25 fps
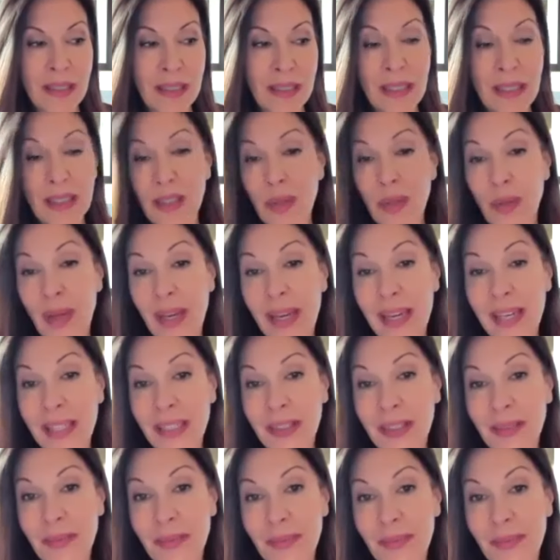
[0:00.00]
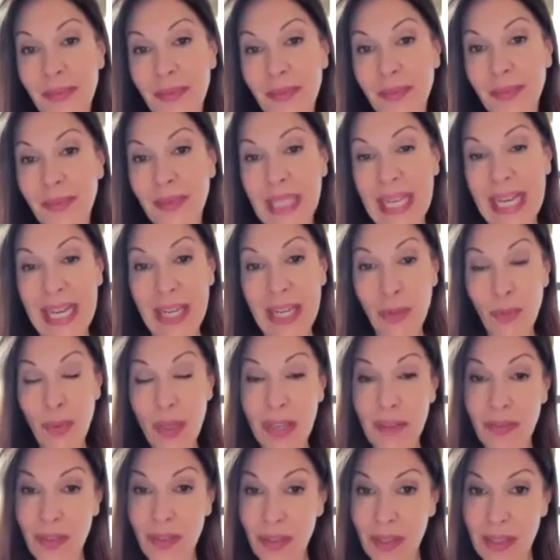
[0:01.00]
It's okay. And we
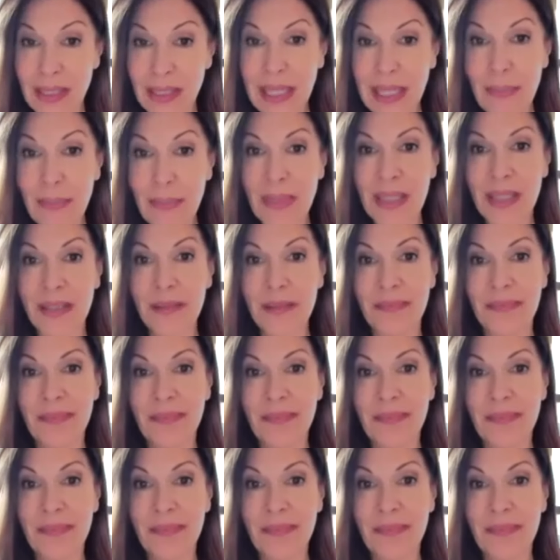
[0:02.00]
have to accept it.